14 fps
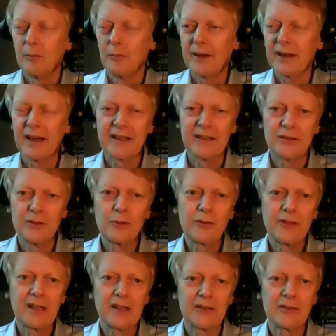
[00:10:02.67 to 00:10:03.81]
But I do
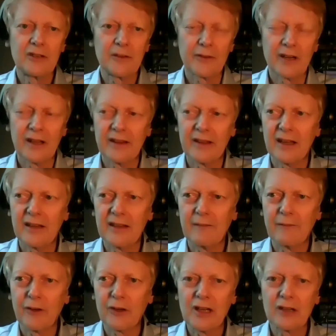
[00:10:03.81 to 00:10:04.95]
think it's different. I think
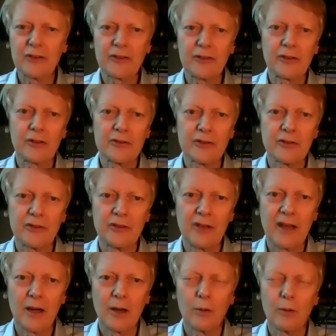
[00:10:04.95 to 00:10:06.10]
for young surgeons
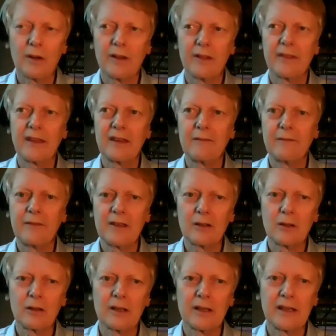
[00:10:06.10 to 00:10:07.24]
now, they
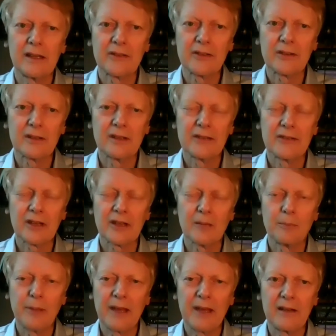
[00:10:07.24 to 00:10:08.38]
feel it's a
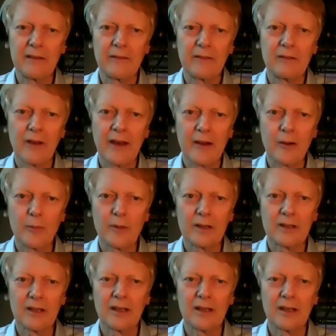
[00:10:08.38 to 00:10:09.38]
competitive environment.